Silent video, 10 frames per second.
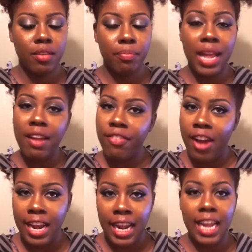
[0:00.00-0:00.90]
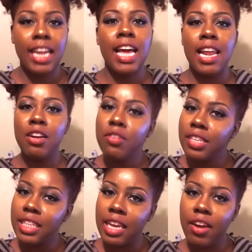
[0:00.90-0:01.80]
Black Friday and got it on
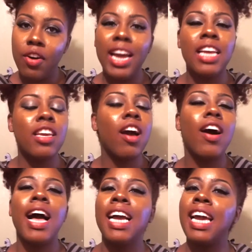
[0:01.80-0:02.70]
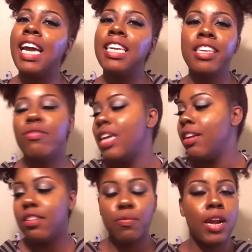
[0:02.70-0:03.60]
sale, and y'all, I can't live
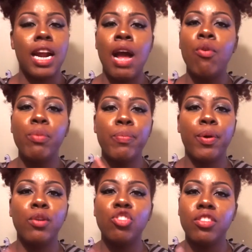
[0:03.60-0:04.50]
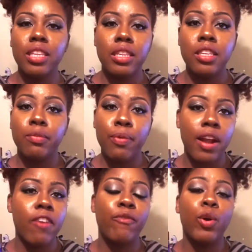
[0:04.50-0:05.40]
without this product. I will be purchasing this
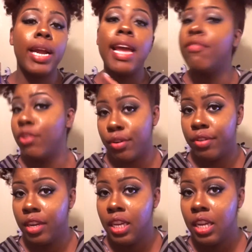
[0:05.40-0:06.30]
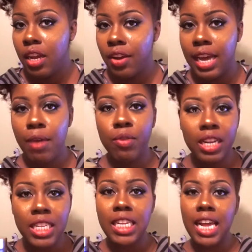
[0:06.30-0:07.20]
product forever. Okay, when
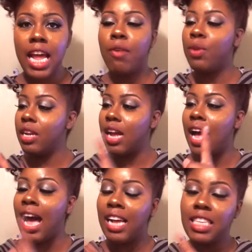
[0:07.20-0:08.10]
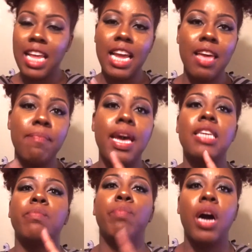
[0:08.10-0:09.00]
I say it
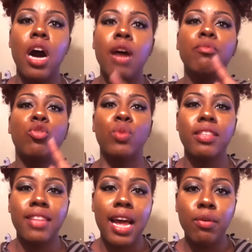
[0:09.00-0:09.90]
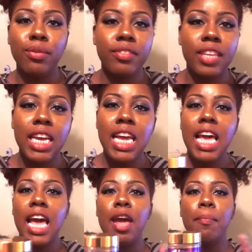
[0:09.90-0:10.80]
makes bomb twist outs
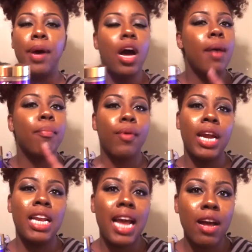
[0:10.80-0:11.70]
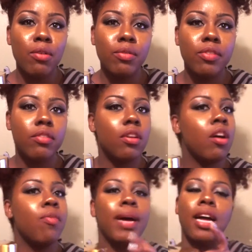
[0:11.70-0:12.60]
and bomb braid outs,
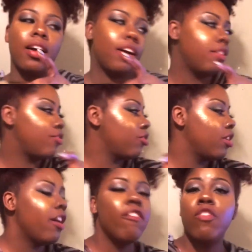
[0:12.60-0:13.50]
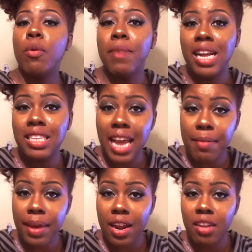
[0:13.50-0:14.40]
oh my gosh. For my
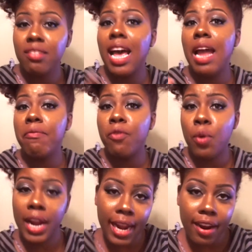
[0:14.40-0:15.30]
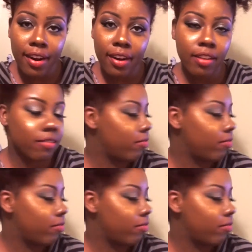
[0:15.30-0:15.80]
type hair, type 4 hair,